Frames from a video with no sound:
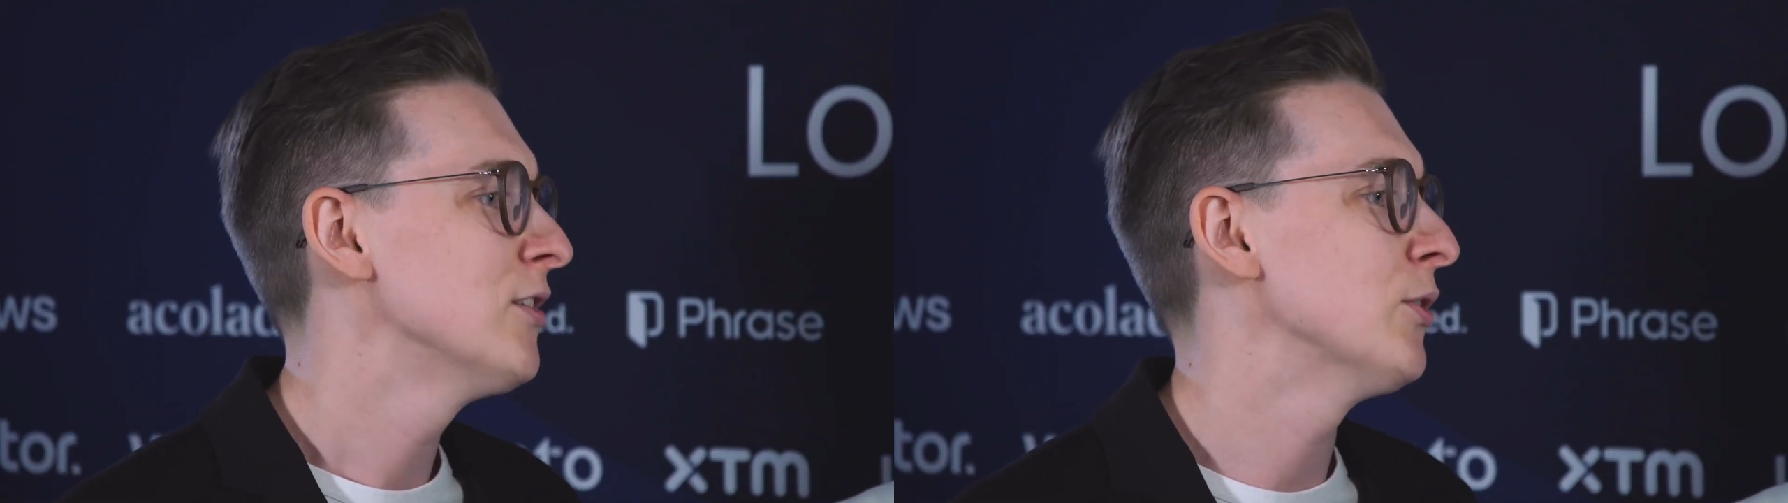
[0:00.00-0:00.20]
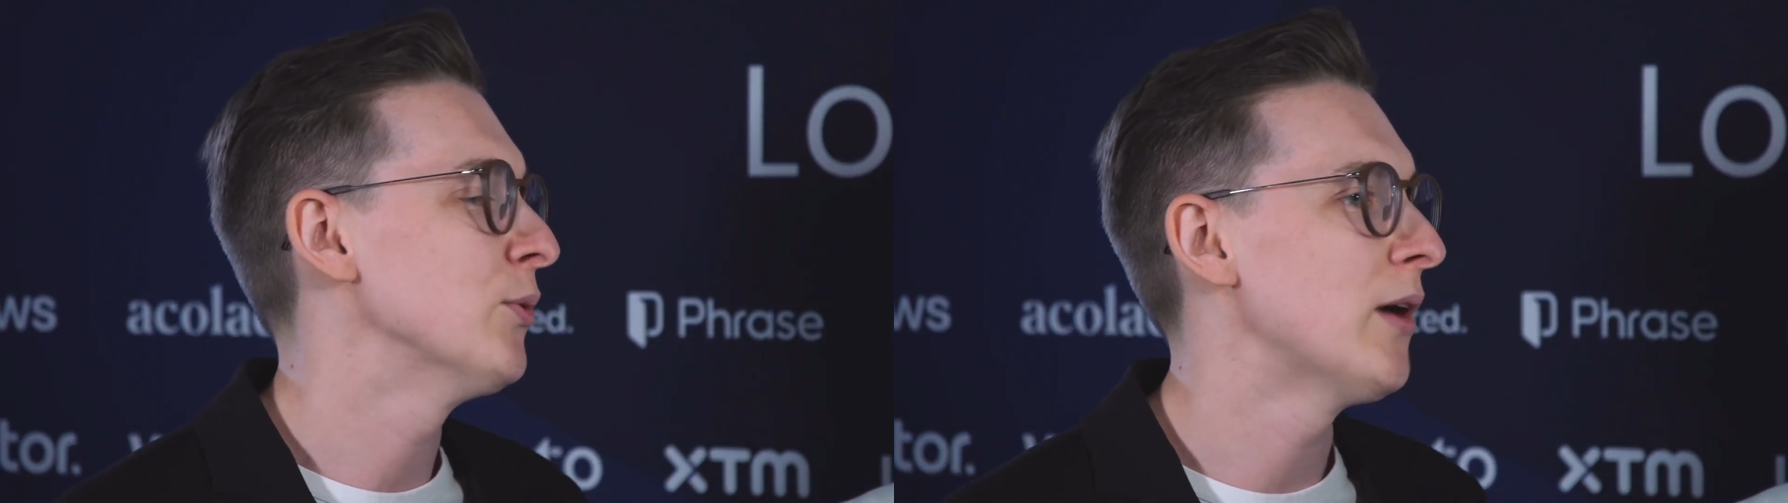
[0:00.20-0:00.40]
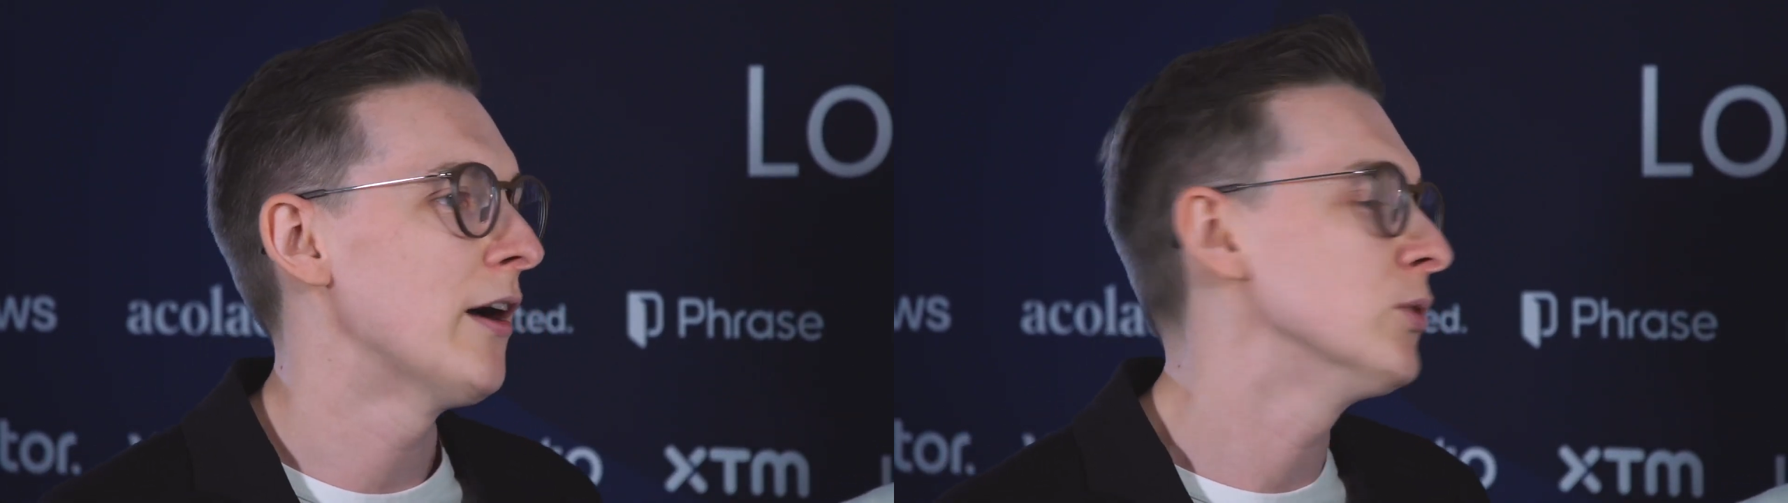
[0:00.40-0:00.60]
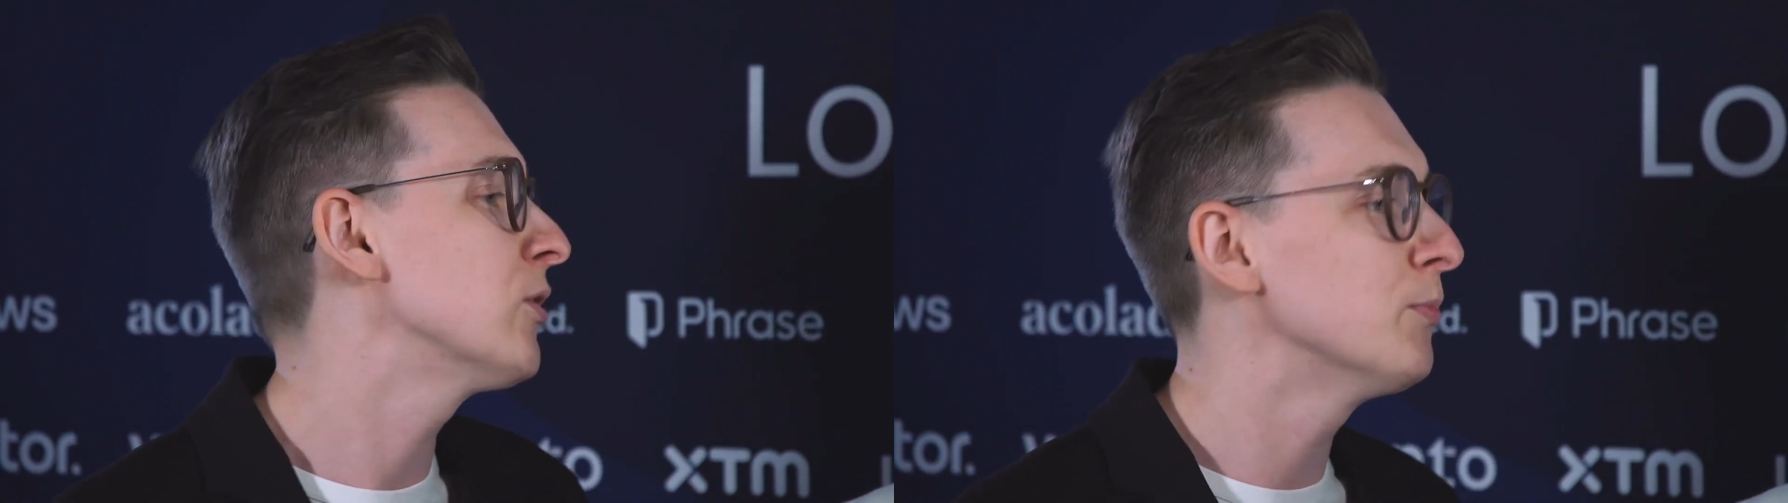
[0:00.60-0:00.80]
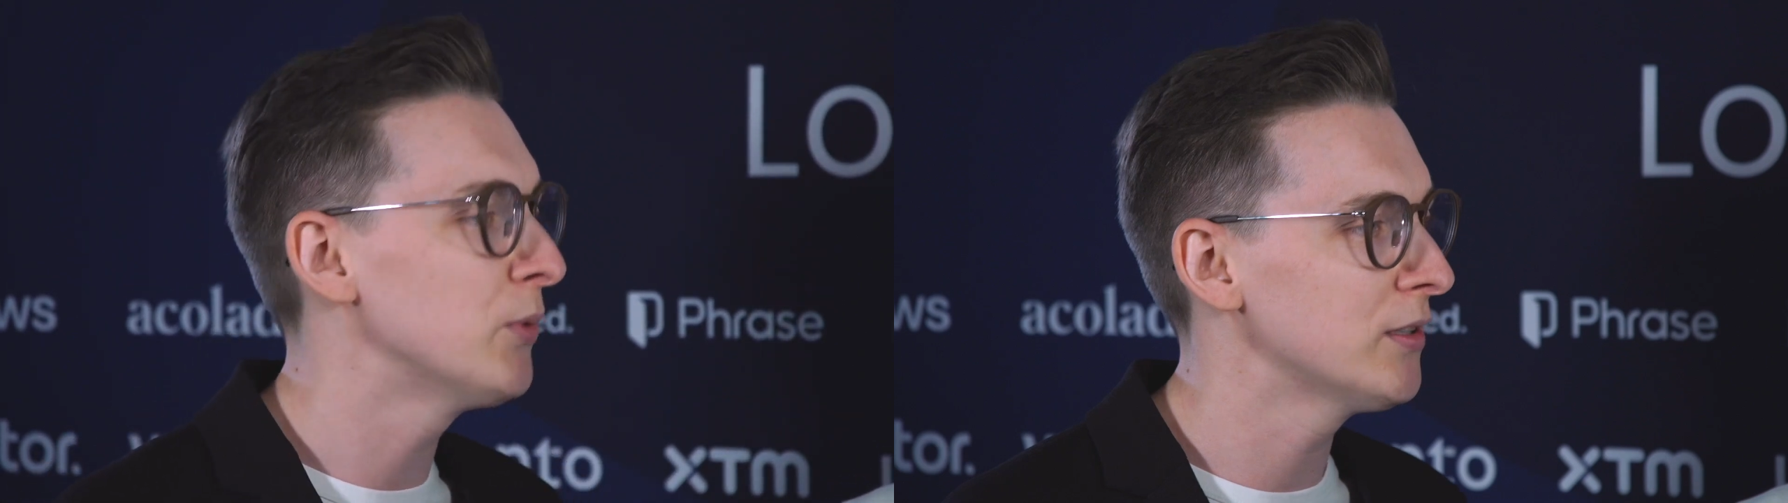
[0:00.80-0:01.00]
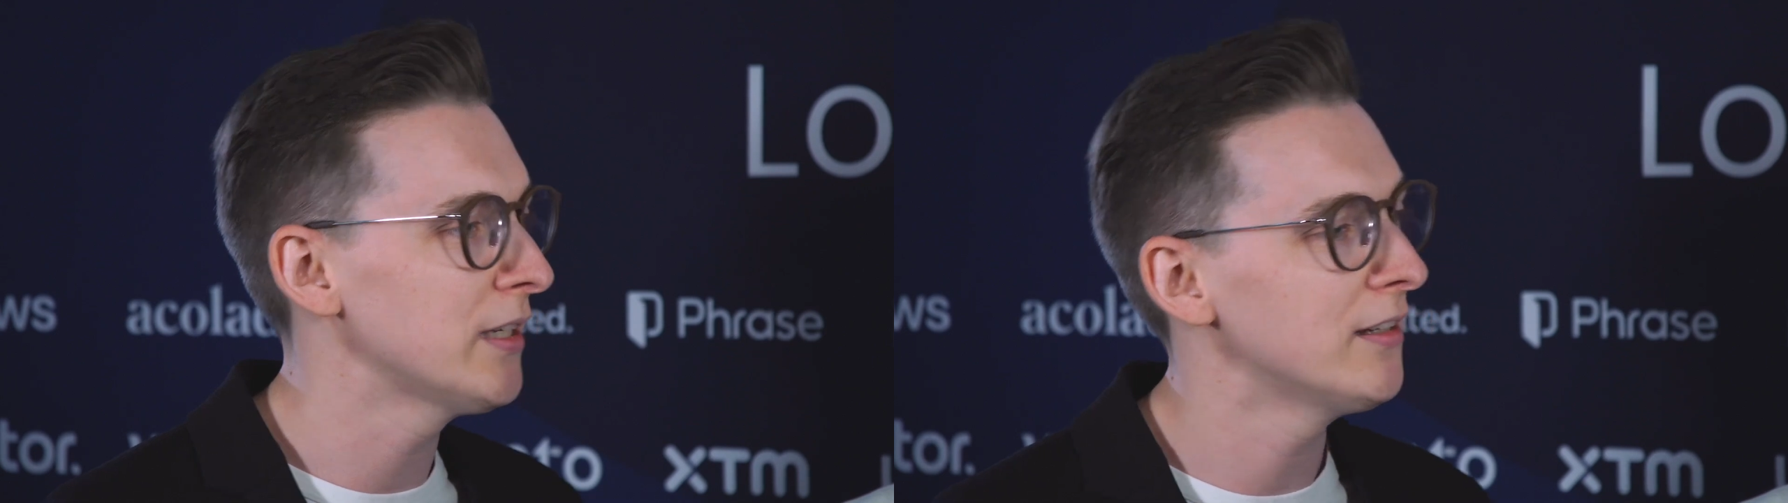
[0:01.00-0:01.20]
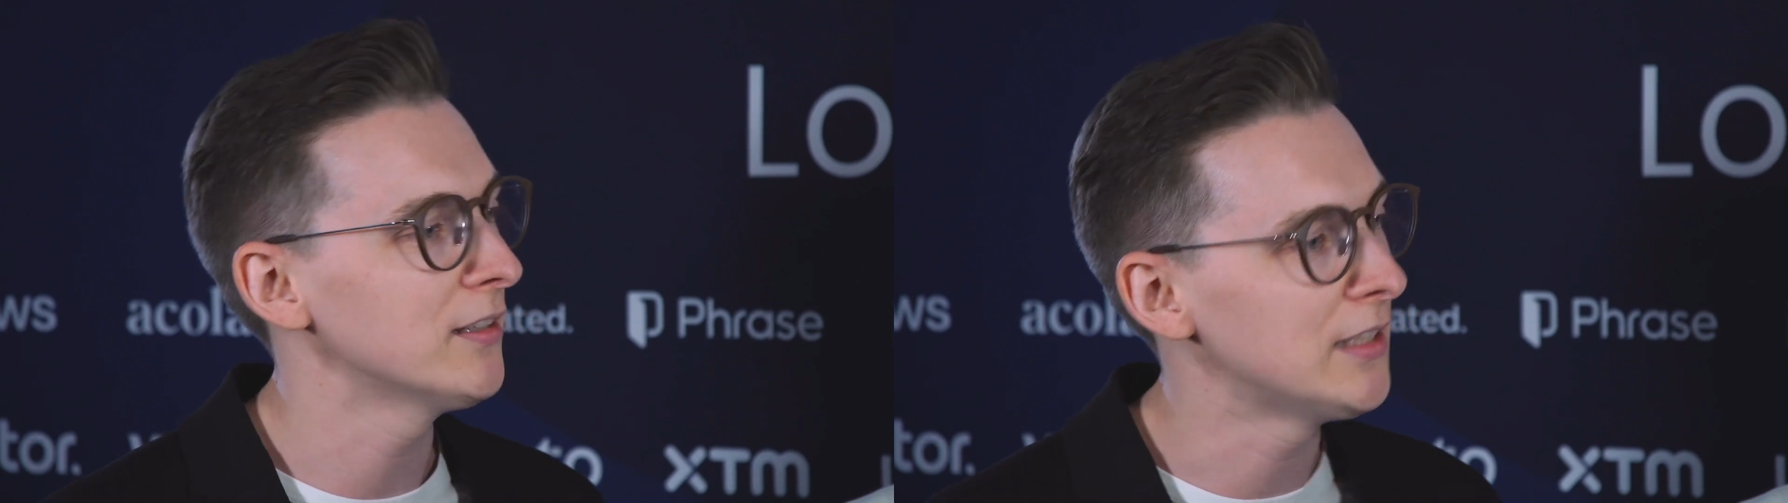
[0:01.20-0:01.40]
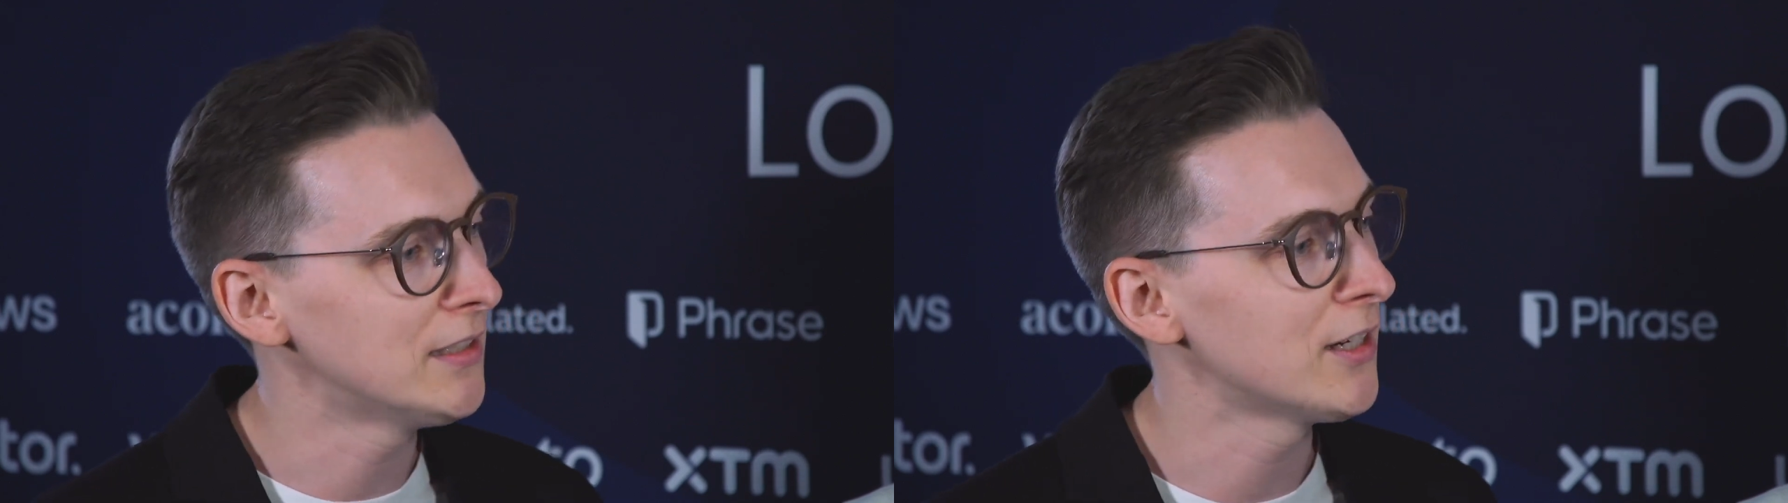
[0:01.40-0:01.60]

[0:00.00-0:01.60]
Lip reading: So I would say that these